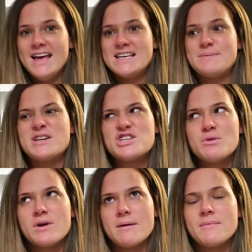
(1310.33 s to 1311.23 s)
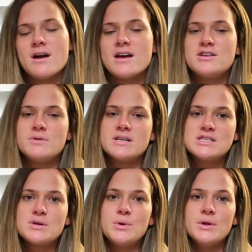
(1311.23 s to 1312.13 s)
especially when I'm not doing
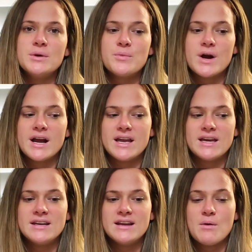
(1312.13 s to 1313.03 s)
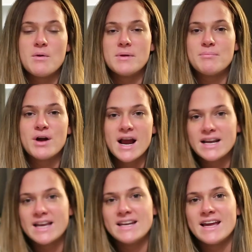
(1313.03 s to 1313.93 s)
school and work and I won't be
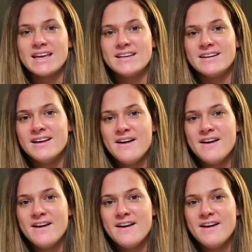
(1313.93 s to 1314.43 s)
pregnant and I can